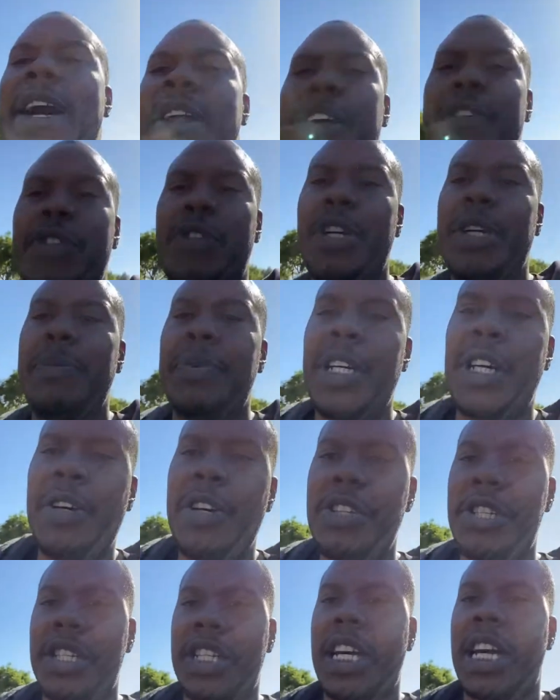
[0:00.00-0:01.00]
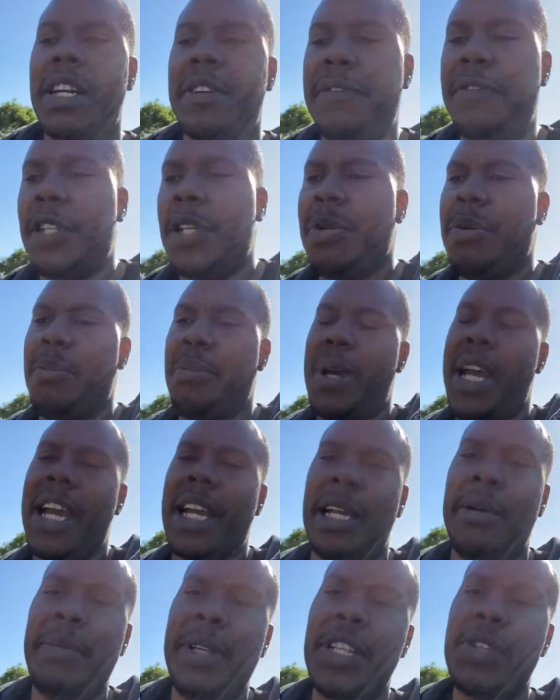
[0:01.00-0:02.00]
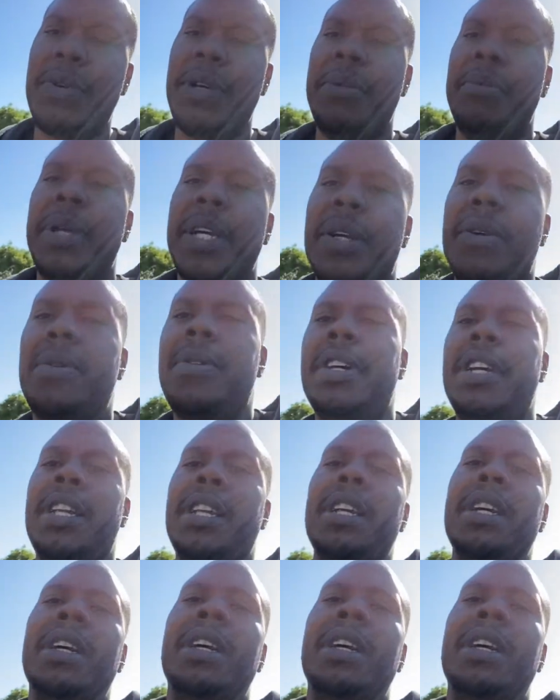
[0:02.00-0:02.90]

of crypto. It's just kind of floating back in between Bitcoin